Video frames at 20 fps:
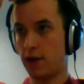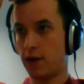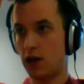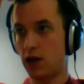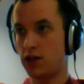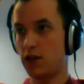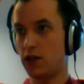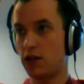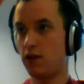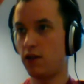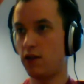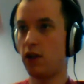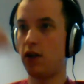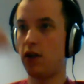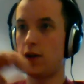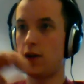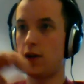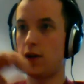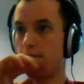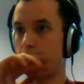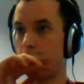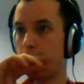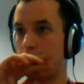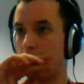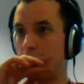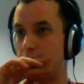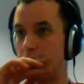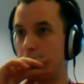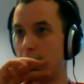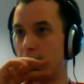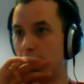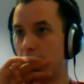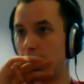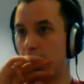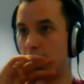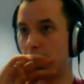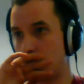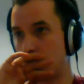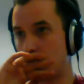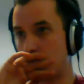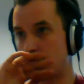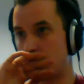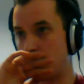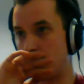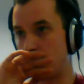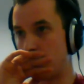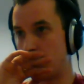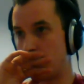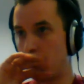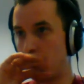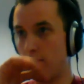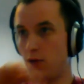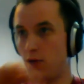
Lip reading: it's in the start time. That